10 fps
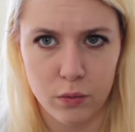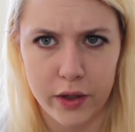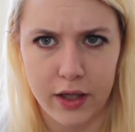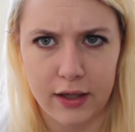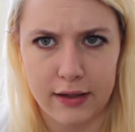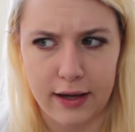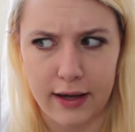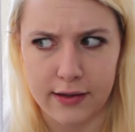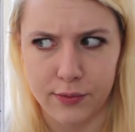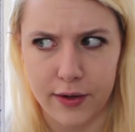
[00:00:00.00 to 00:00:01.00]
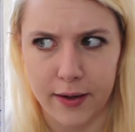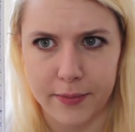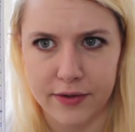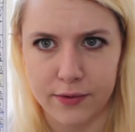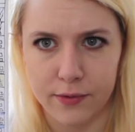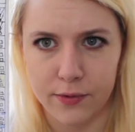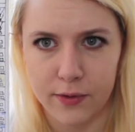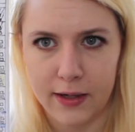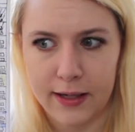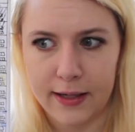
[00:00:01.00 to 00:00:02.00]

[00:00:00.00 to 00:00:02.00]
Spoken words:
weekdays when I'm at school.